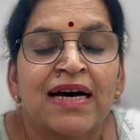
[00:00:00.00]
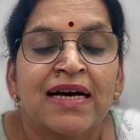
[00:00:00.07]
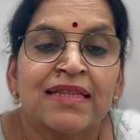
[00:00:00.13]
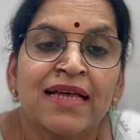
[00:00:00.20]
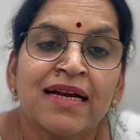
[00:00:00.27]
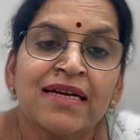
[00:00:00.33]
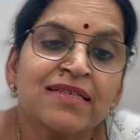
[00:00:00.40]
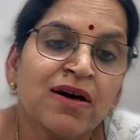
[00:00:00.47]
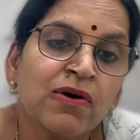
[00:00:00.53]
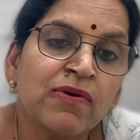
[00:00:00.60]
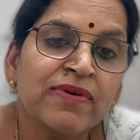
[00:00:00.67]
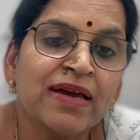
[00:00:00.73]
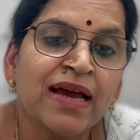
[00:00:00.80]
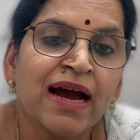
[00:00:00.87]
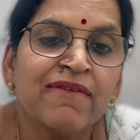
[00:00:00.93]
That's how
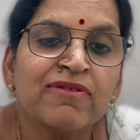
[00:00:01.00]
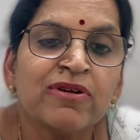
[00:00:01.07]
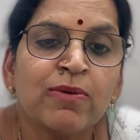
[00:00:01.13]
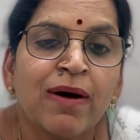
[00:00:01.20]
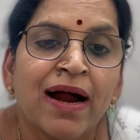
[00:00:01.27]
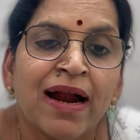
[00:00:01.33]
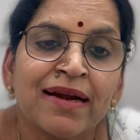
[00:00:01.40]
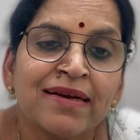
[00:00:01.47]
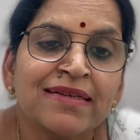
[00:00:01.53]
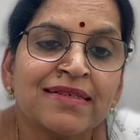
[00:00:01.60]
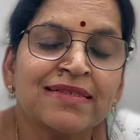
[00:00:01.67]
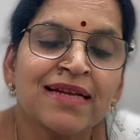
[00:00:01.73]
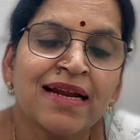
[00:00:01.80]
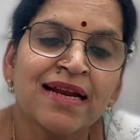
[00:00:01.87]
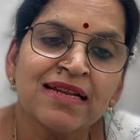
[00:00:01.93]
we have to
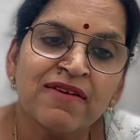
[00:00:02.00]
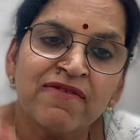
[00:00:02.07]
understand the